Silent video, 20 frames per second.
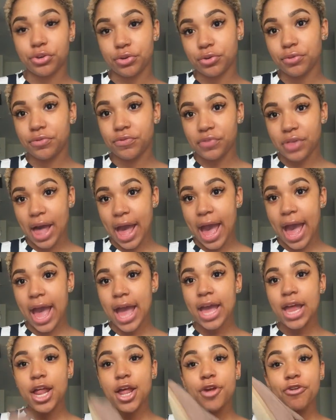nude
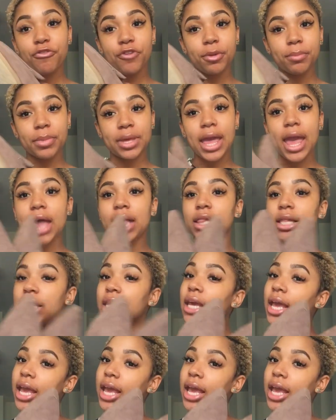flat from Kelly